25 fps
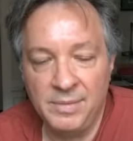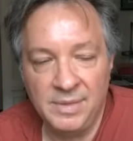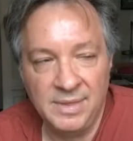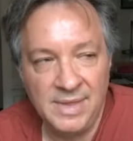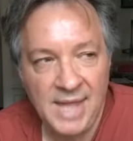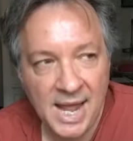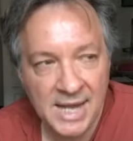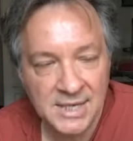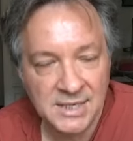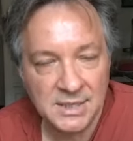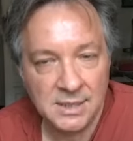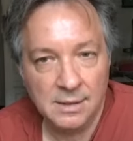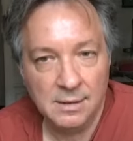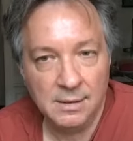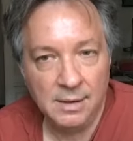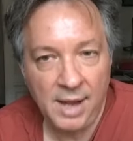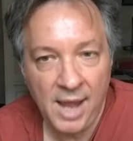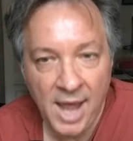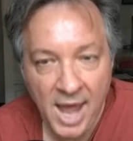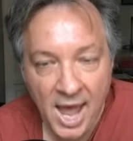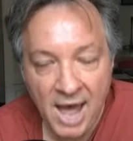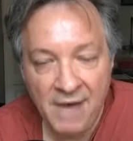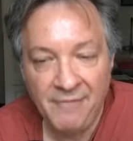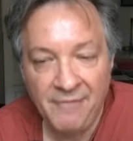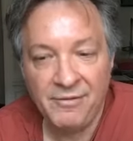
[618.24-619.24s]
That's
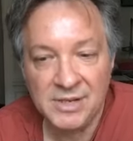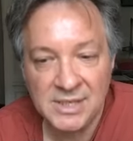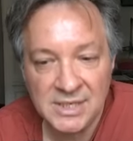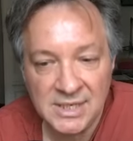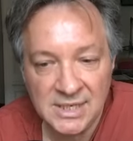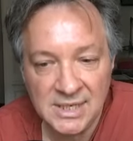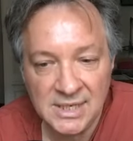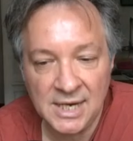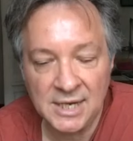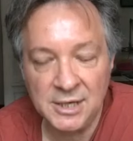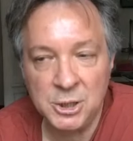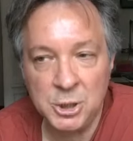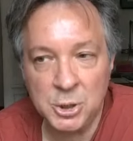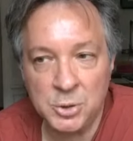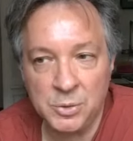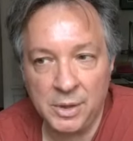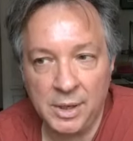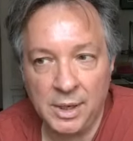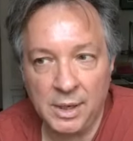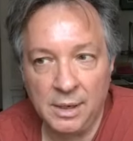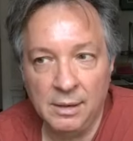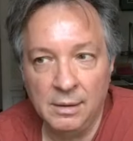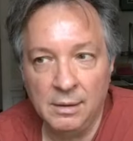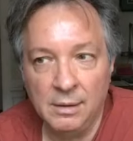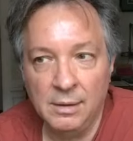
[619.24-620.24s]
half a
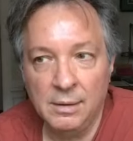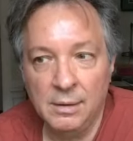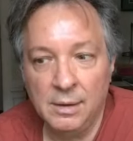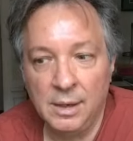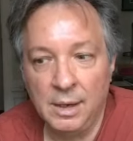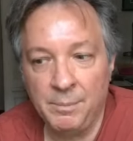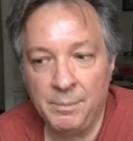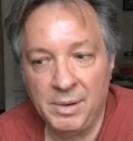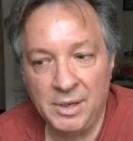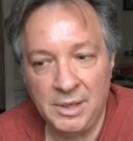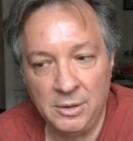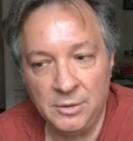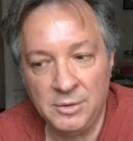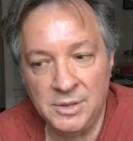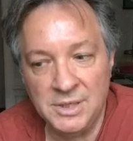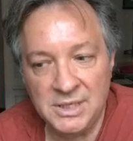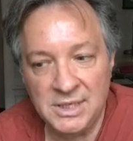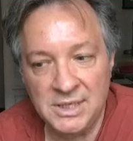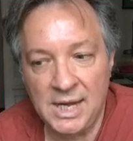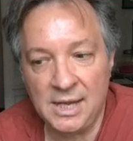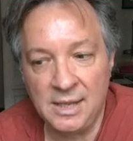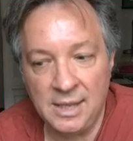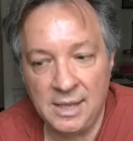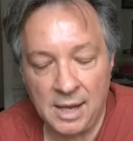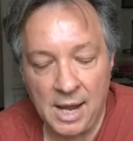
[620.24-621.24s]
century. But you'd
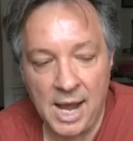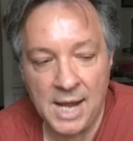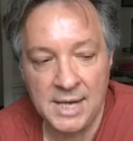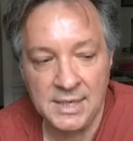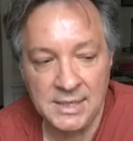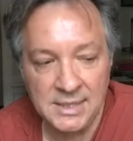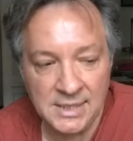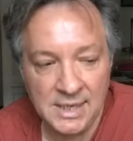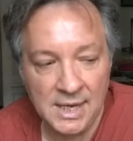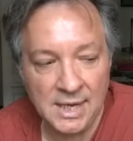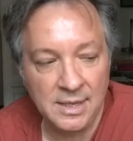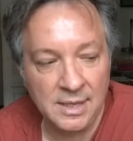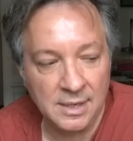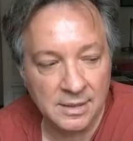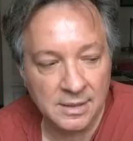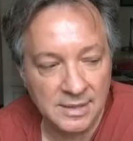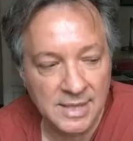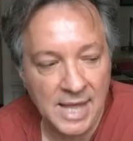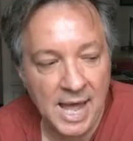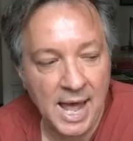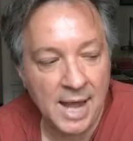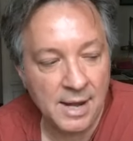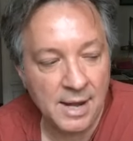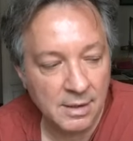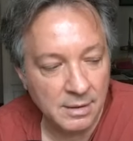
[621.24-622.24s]
say that I'd say that
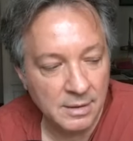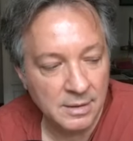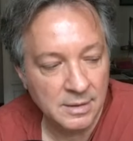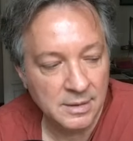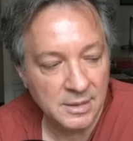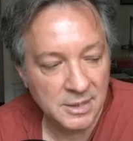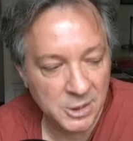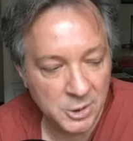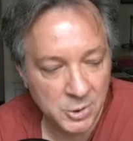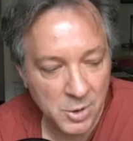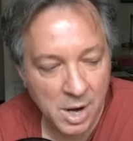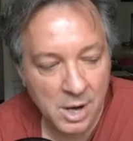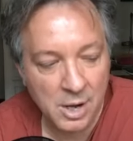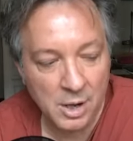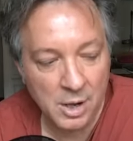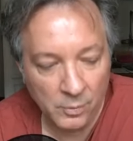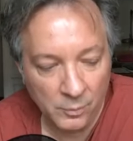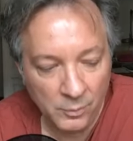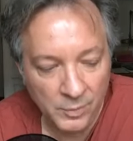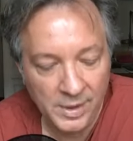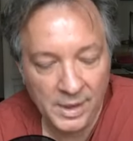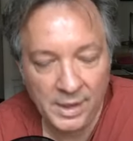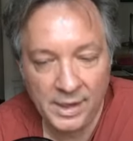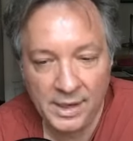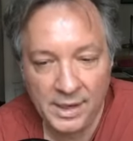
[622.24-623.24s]
that struggle
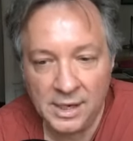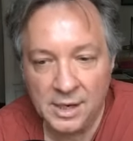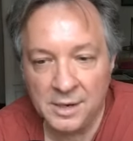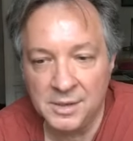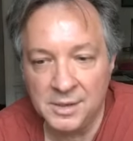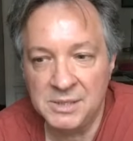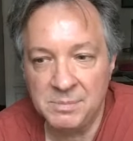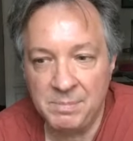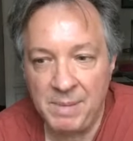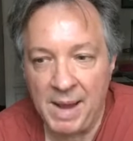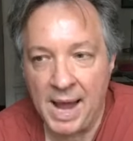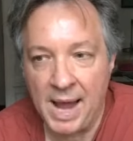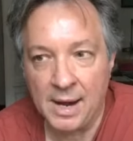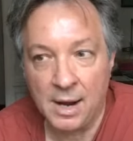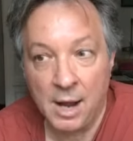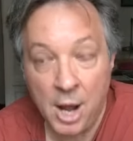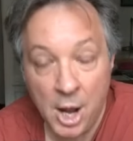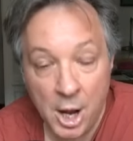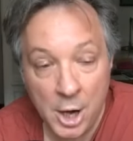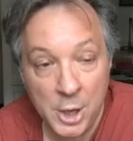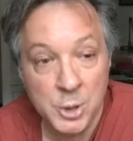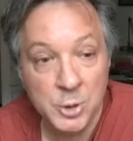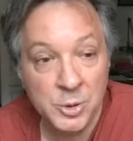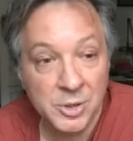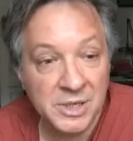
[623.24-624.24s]
really goes back
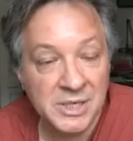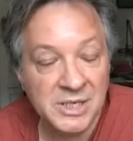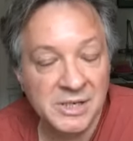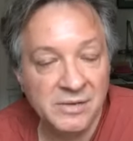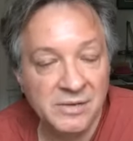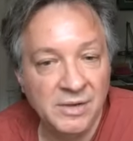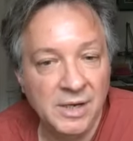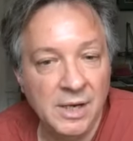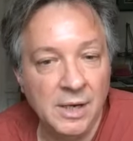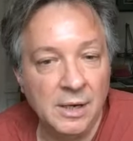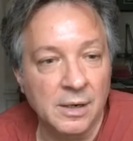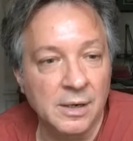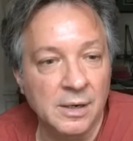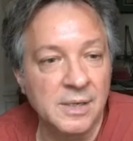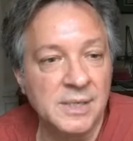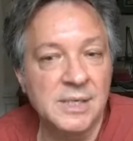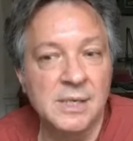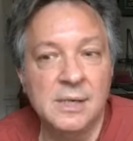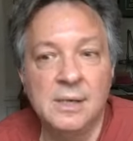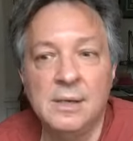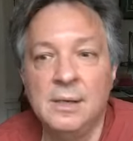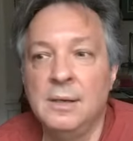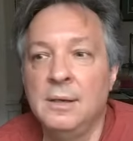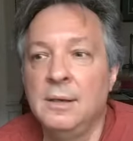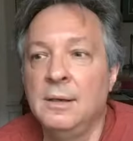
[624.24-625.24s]
hundreds of years.
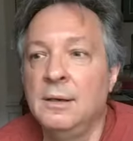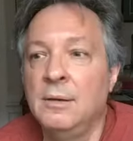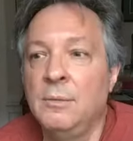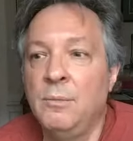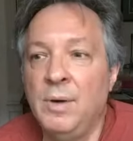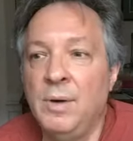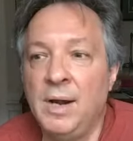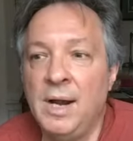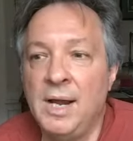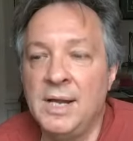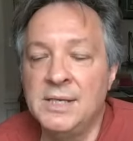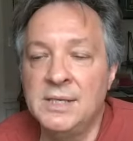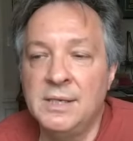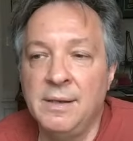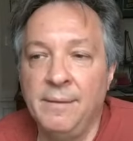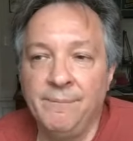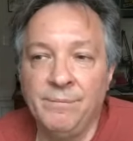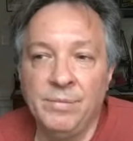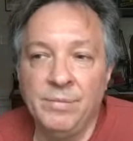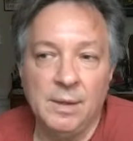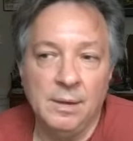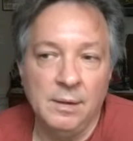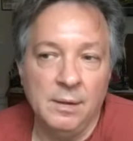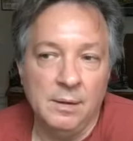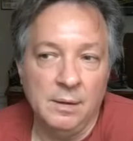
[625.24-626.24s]
Whereas
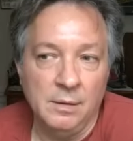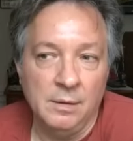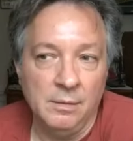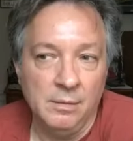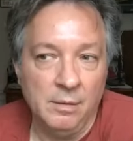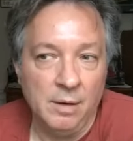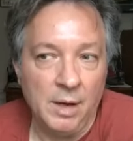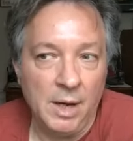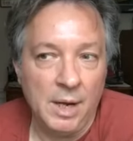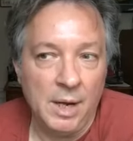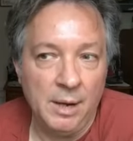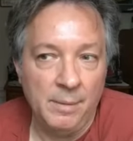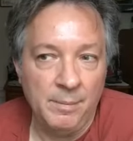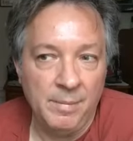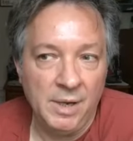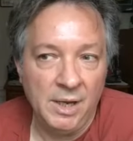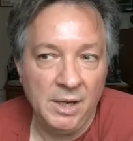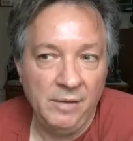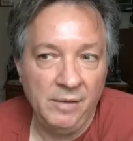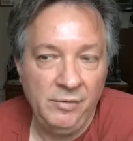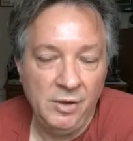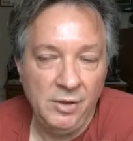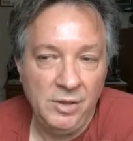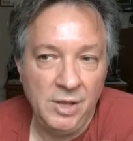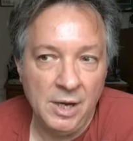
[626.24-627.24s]

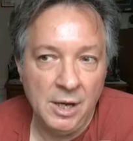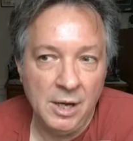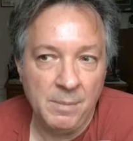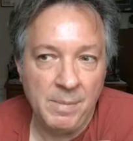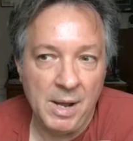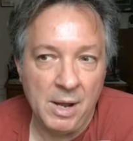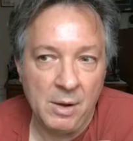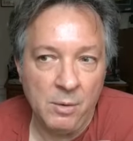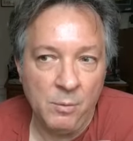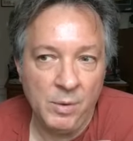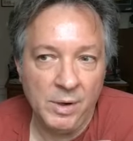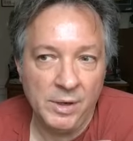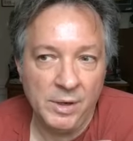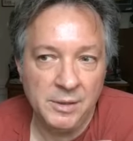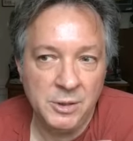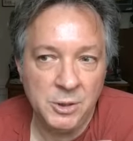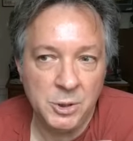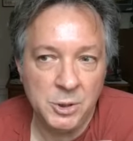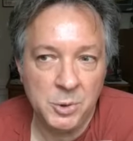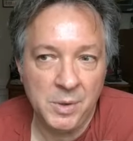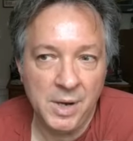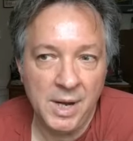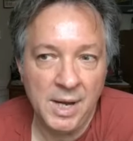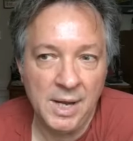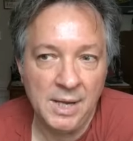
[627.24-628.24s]
if you think about where
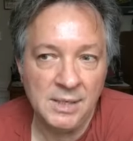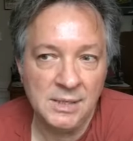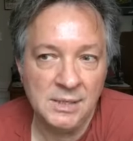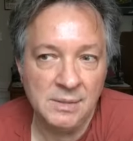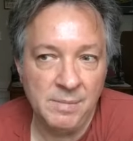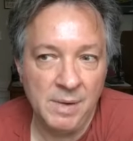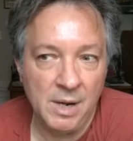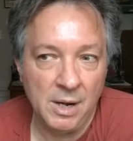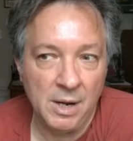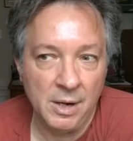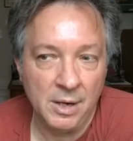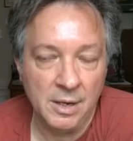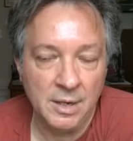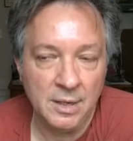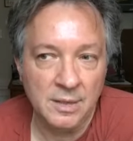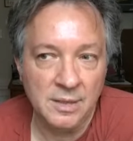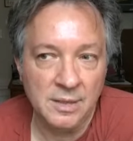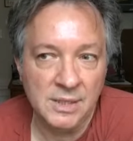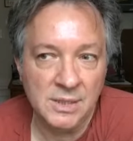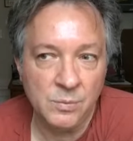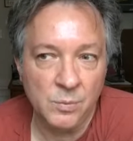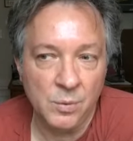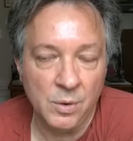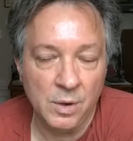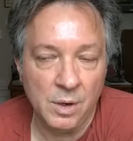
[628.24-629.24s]
trans
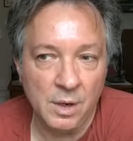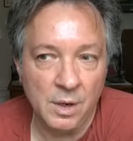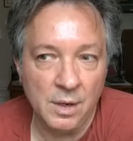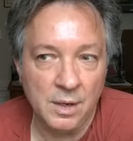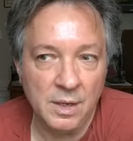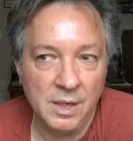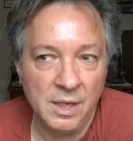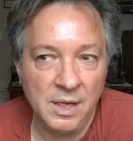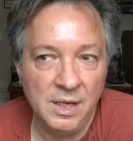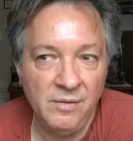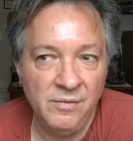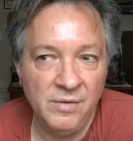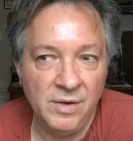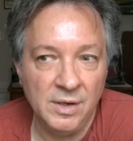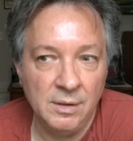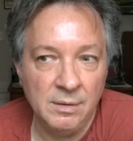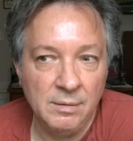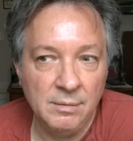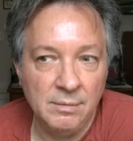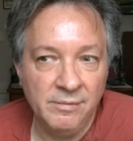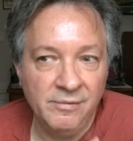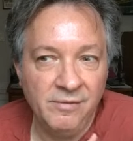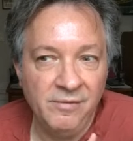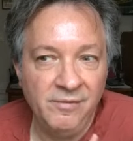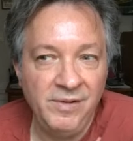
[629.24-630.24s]
Americans were
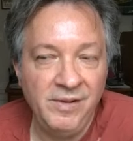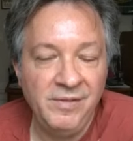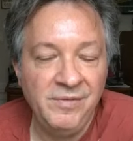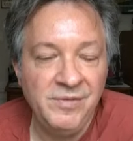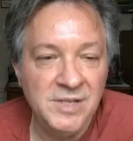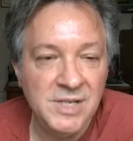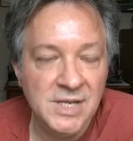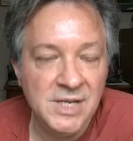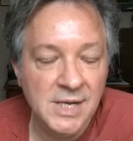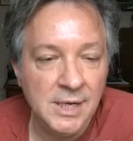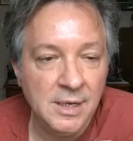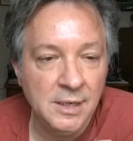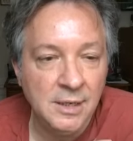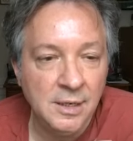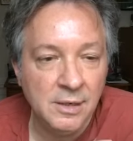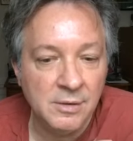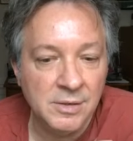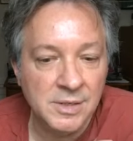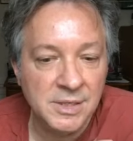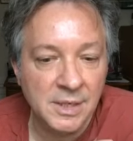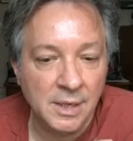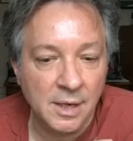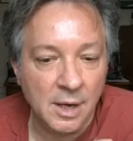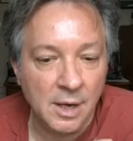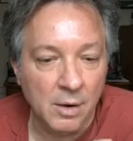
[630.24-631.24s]
even 15
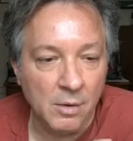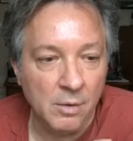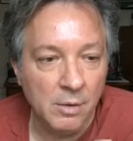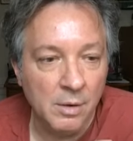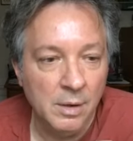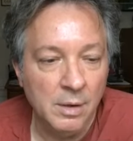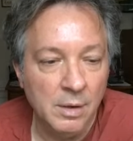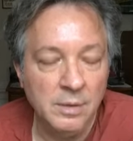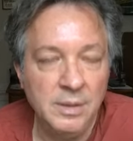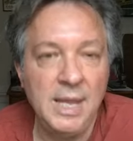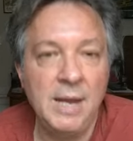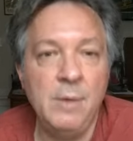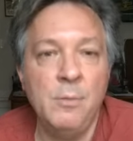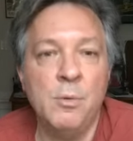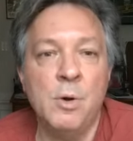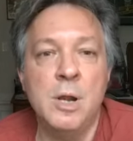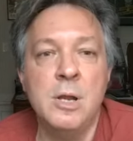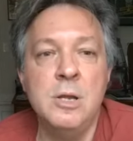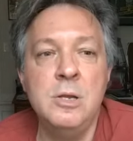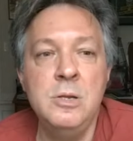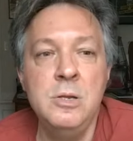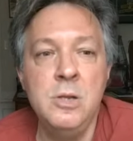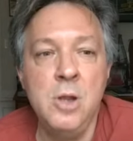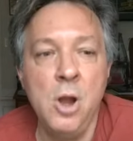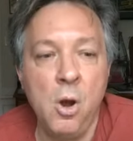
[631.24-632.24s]
years ago, they were
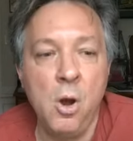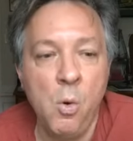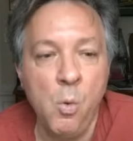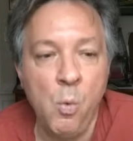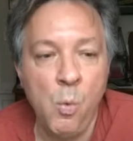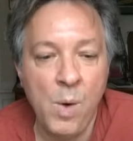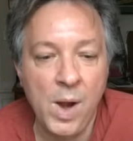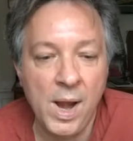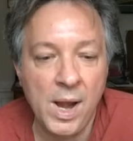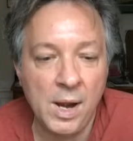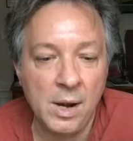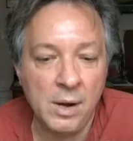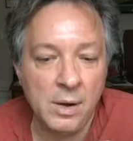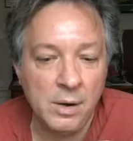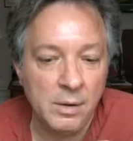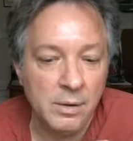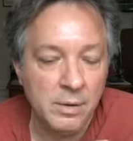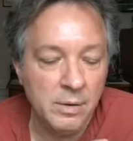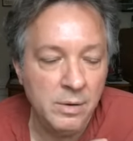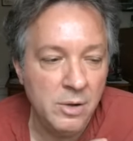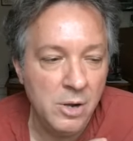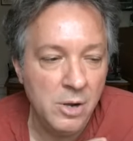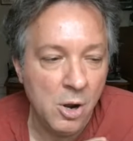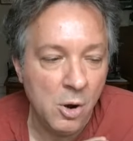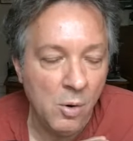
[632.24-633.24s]
nowhere,
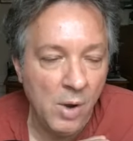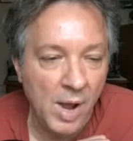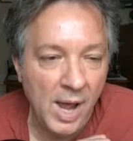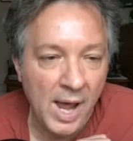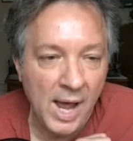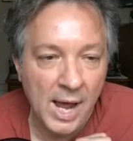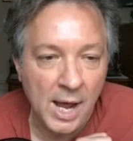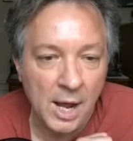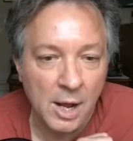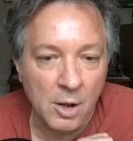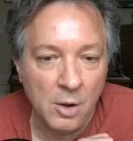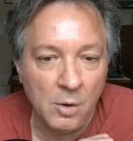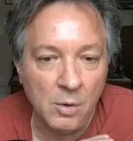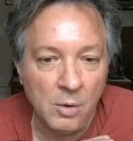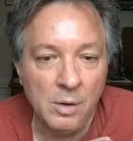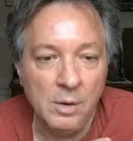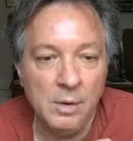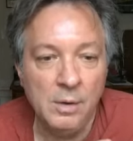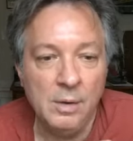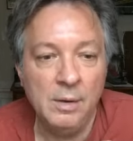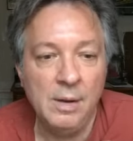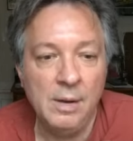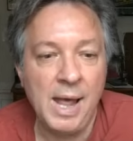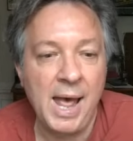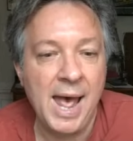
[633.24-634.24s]
no how
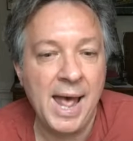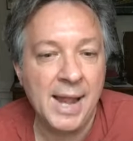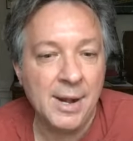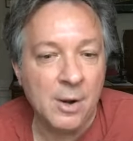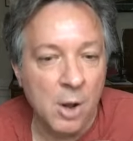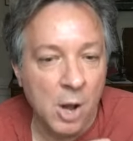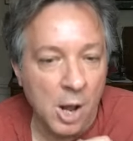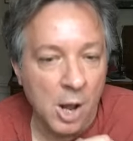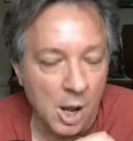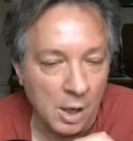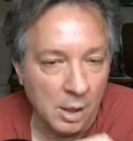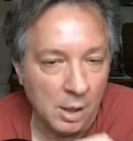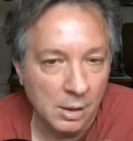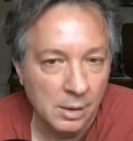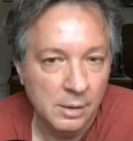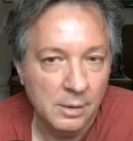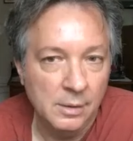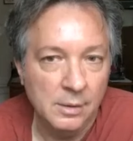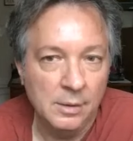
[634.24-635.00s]
at all.